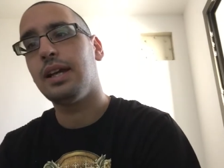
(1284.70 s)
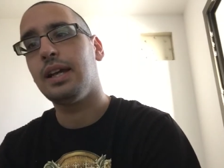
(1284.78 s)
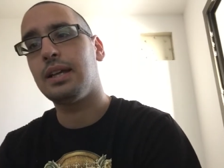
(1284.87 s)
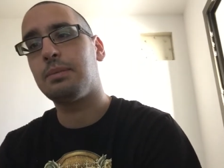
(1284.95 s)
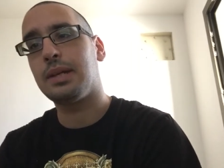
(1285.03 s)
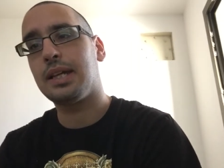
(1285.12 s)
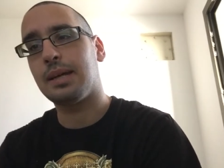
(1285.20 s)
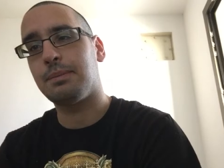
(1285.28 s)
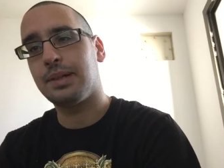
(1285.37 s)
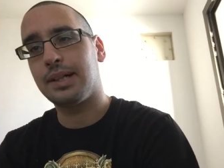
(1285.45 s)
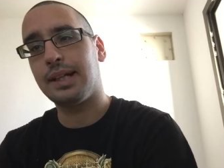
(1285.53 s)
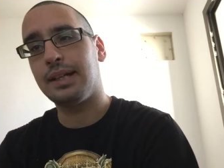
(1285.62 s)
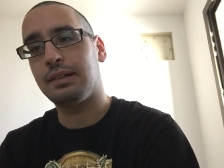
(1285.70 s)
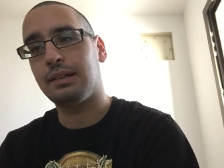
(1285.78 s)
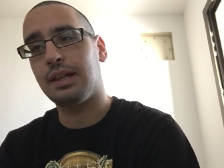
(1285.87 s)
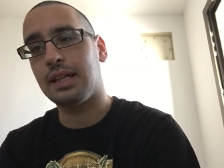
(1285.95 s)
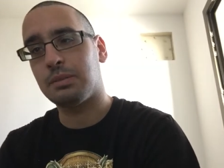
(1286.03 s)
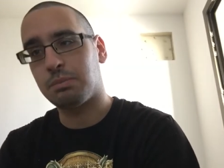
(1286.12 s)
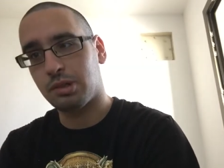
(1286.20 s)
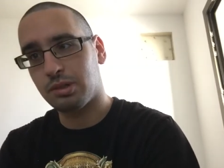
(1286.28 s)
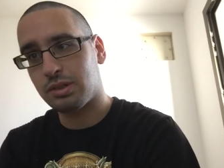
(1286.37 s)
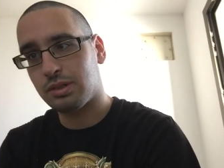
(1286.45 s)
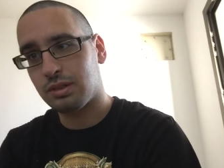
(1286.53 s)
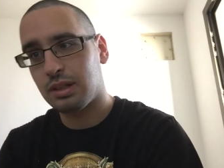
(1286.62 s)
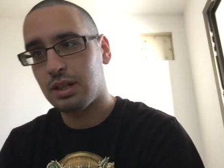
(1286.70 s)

It became Greek in both